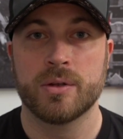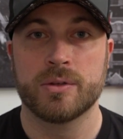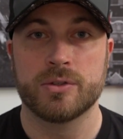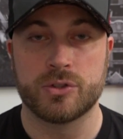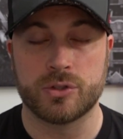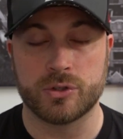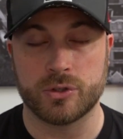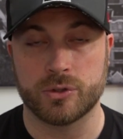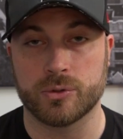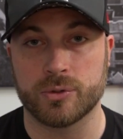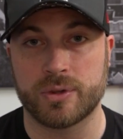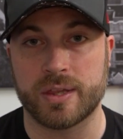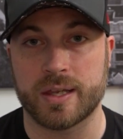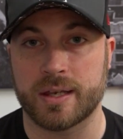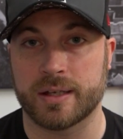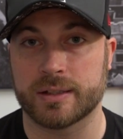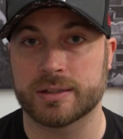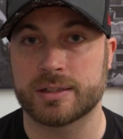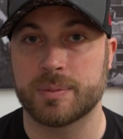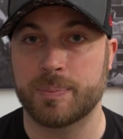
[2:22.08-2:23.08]
do
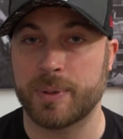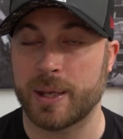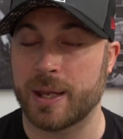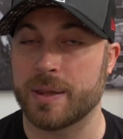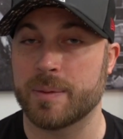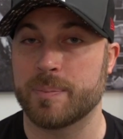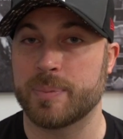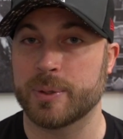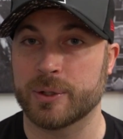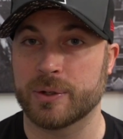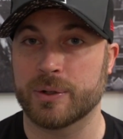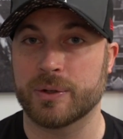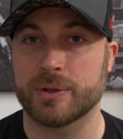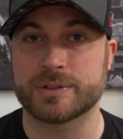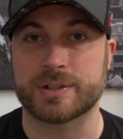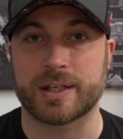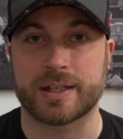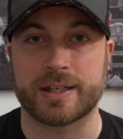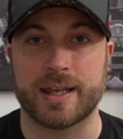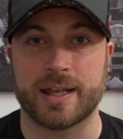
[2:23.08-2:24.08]
things to pay the
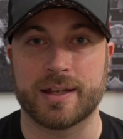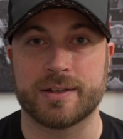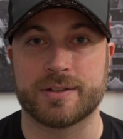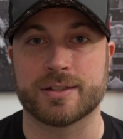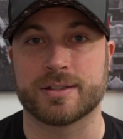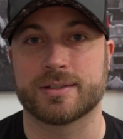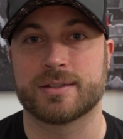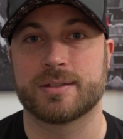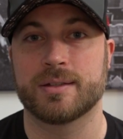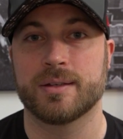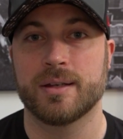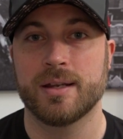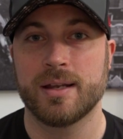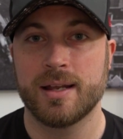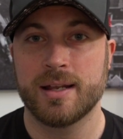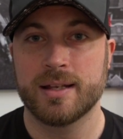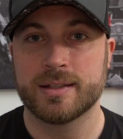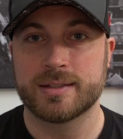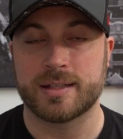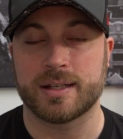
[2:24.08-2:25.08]
bills. I can't just
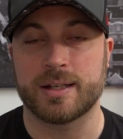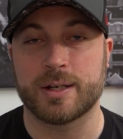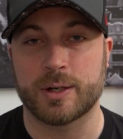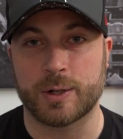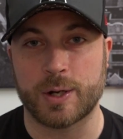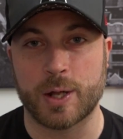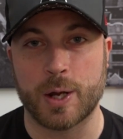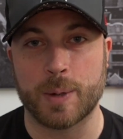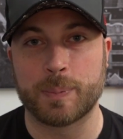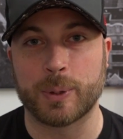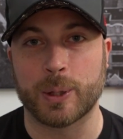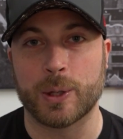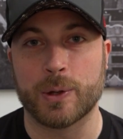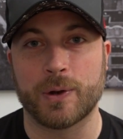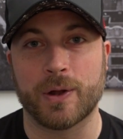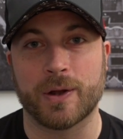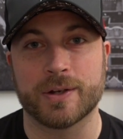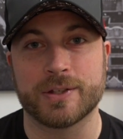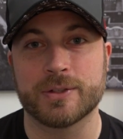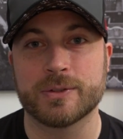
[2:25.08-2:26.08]
sit here and upload
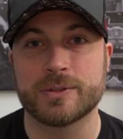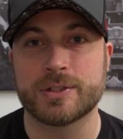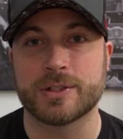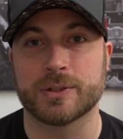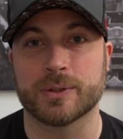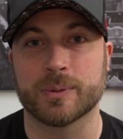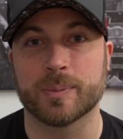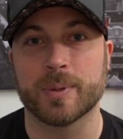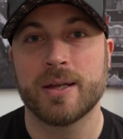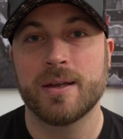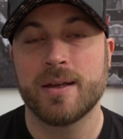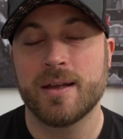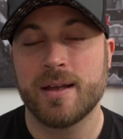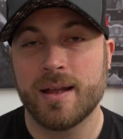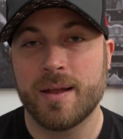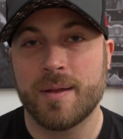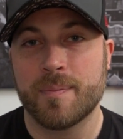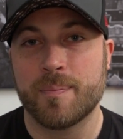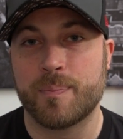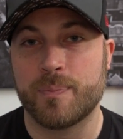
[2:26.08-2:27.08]
on YouTube.
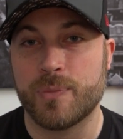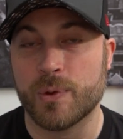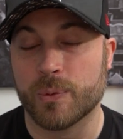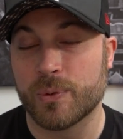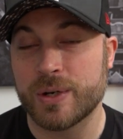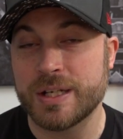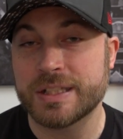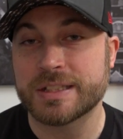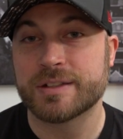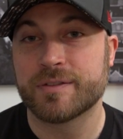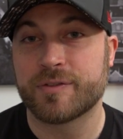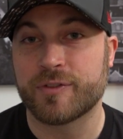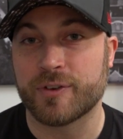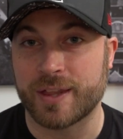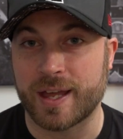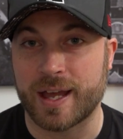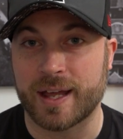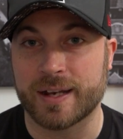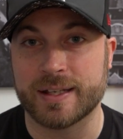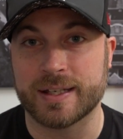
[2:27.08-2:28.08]
The reason for
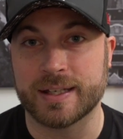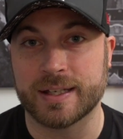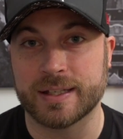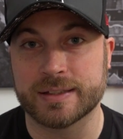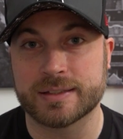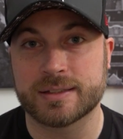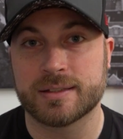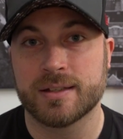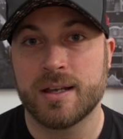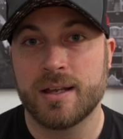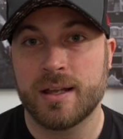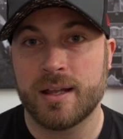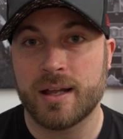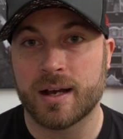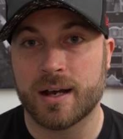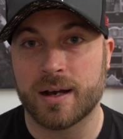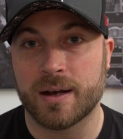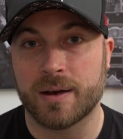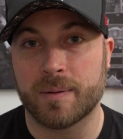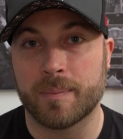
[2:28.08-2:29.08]
that is,
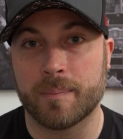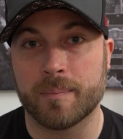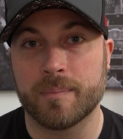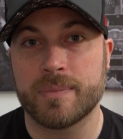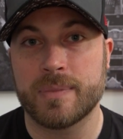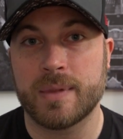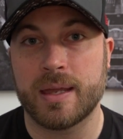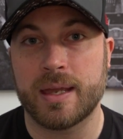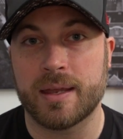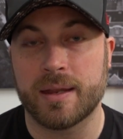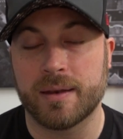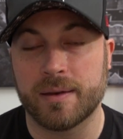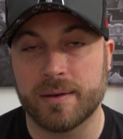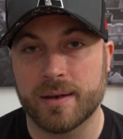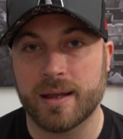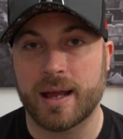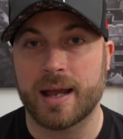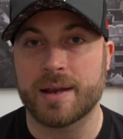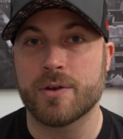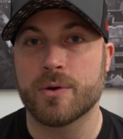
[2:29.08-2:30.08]
and
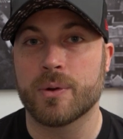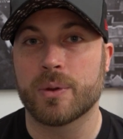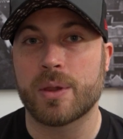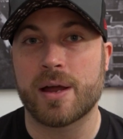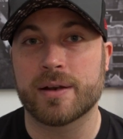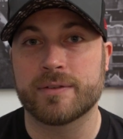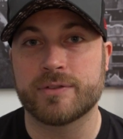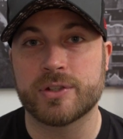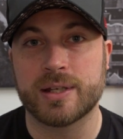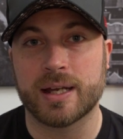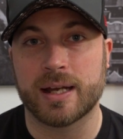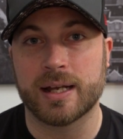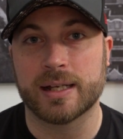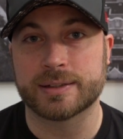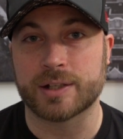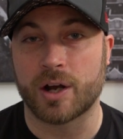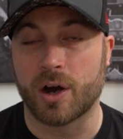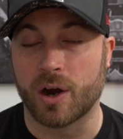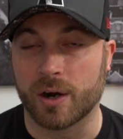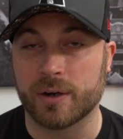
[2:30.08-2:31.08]
I know a lot of you
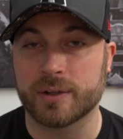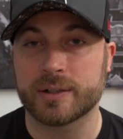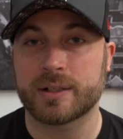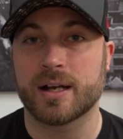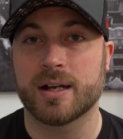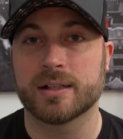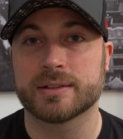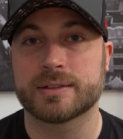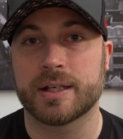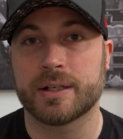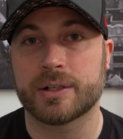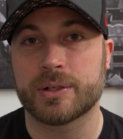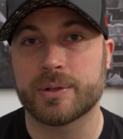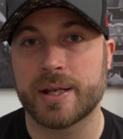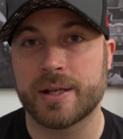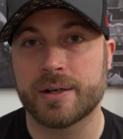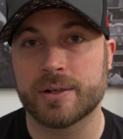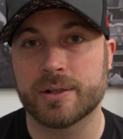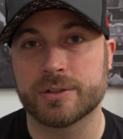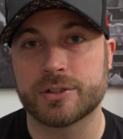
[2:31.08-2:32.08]
guys aren't content
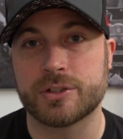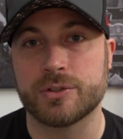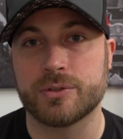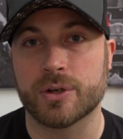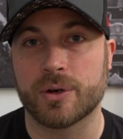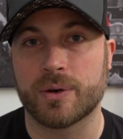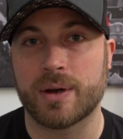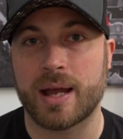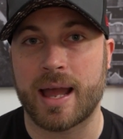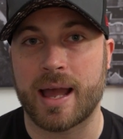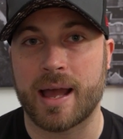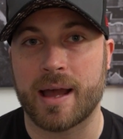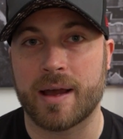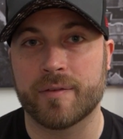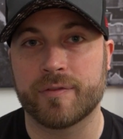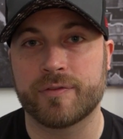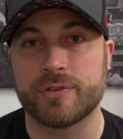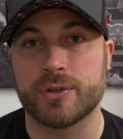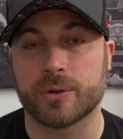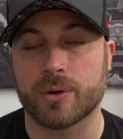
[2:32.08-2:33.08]
creators, you don't
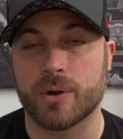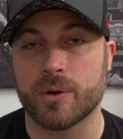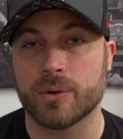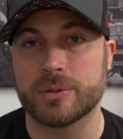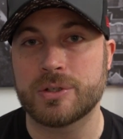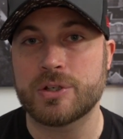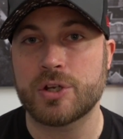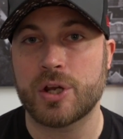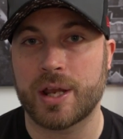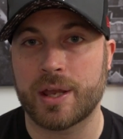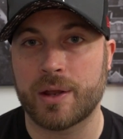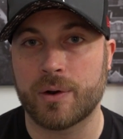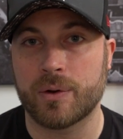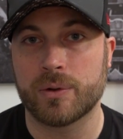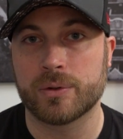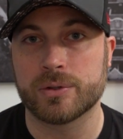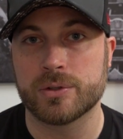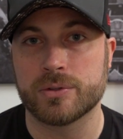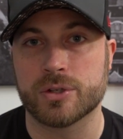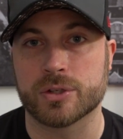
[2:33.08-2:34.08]
have your own
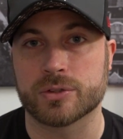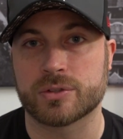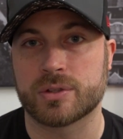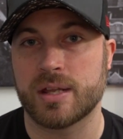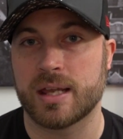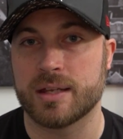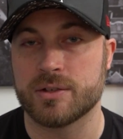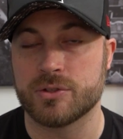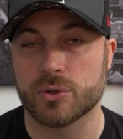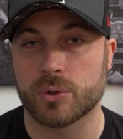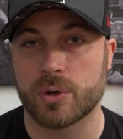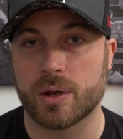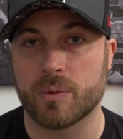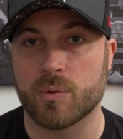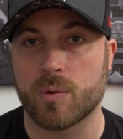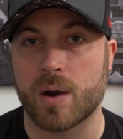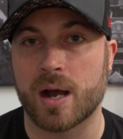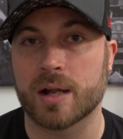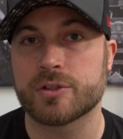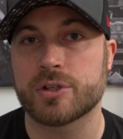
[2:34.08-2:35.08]
channel, you just enjoy
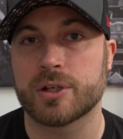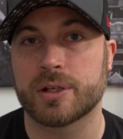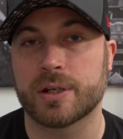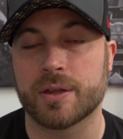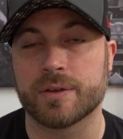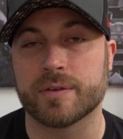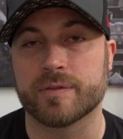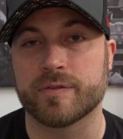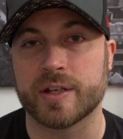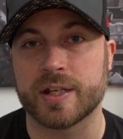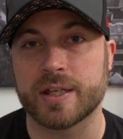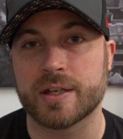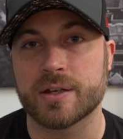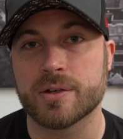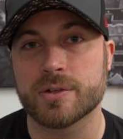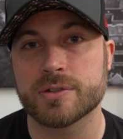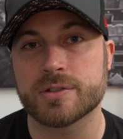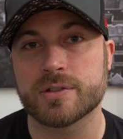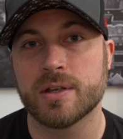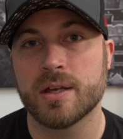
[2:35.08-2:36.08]
watching other
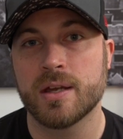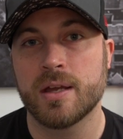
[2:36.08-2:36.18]
videos.